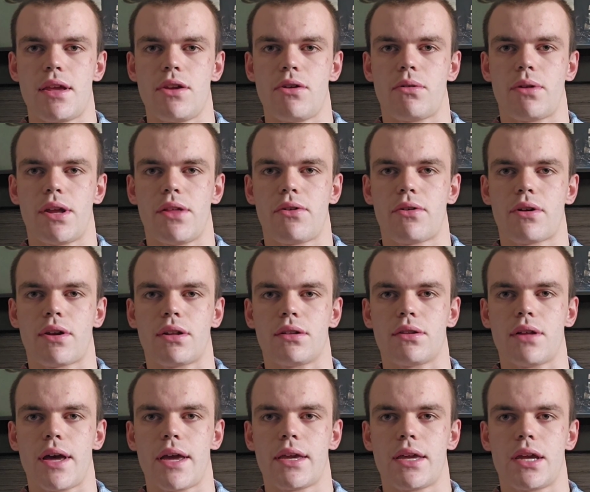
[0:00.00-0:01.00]
You're either going to
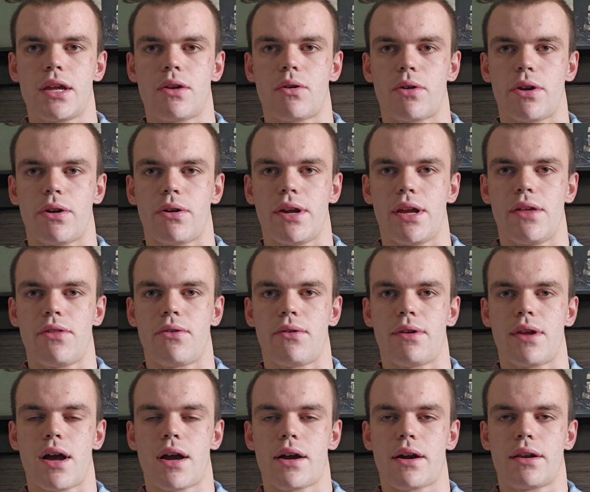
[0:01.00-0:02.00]
like it or you're either
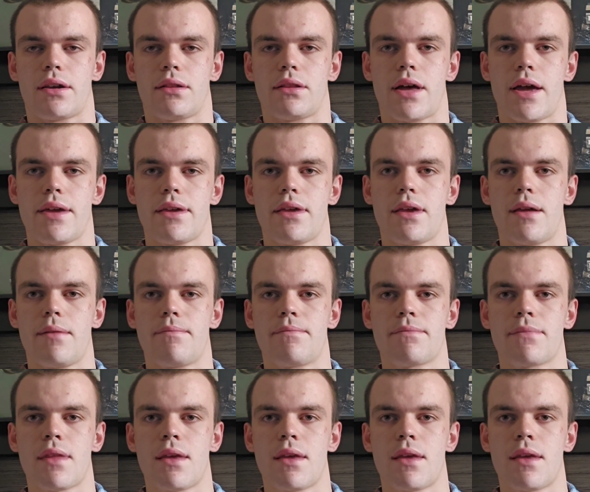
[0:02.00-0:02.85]
not going to like it.